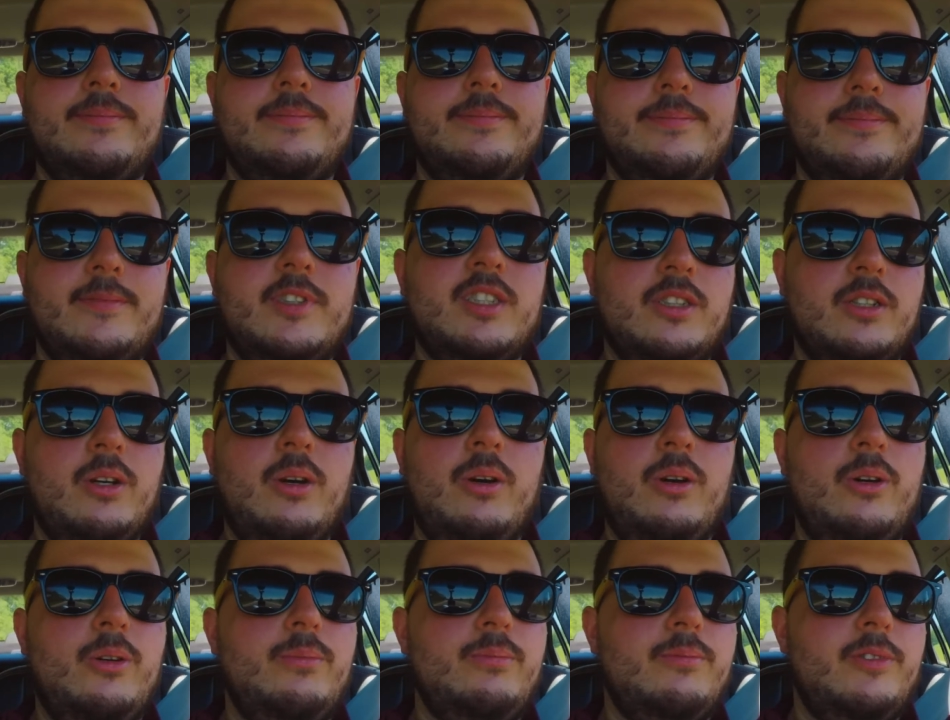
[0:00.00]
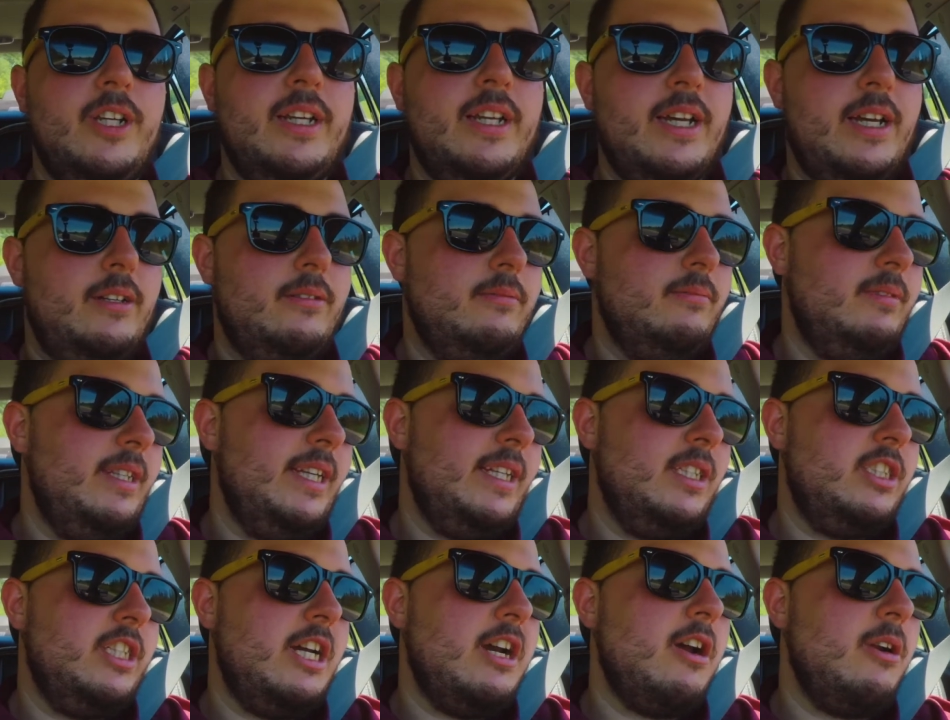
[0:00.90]
just go home right now, take a
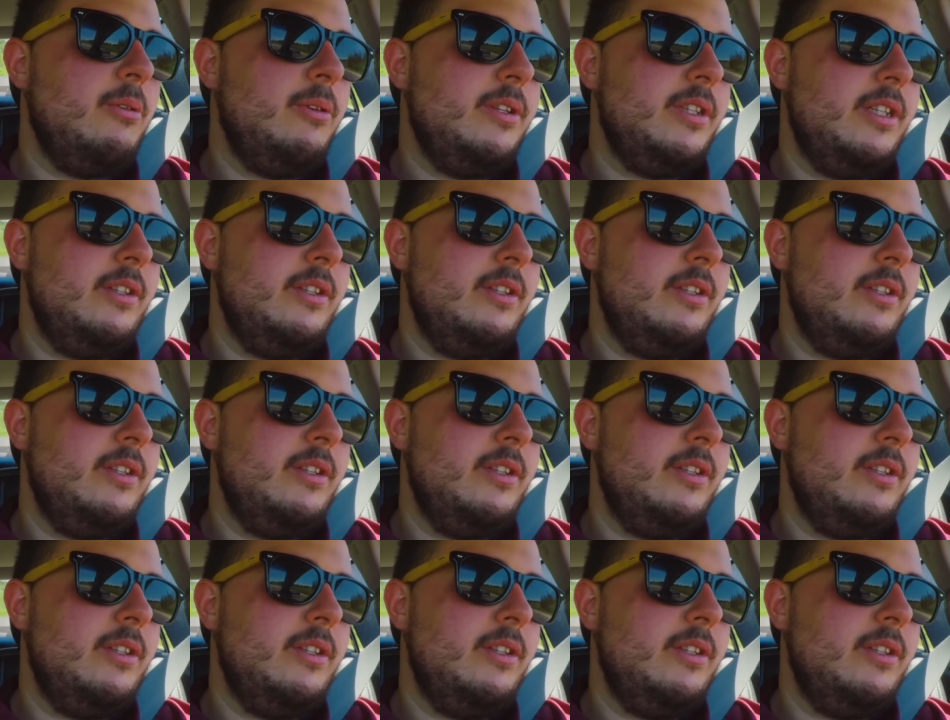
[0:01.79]
shower within